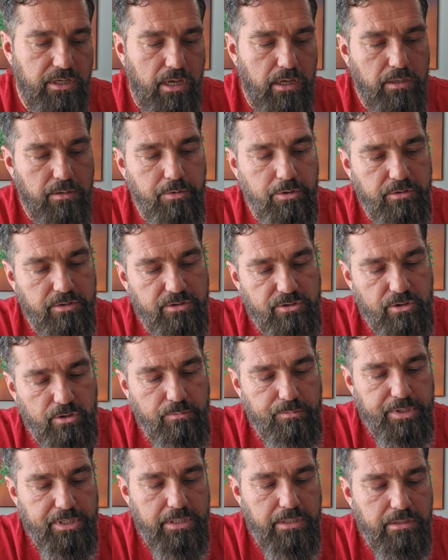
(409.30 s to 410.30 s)

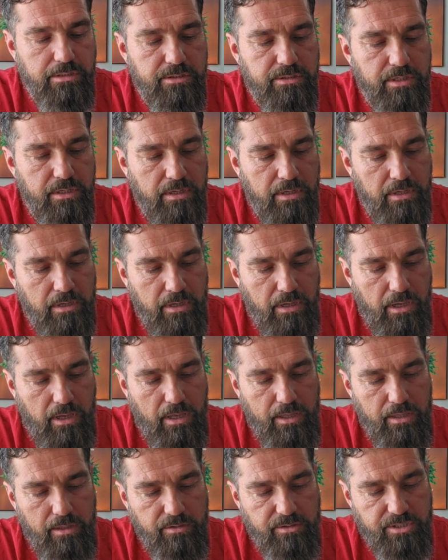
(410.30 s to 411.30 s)
So now what's
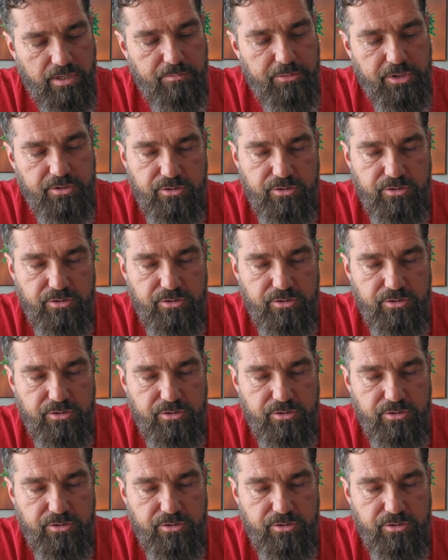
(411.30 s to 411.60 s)
happening,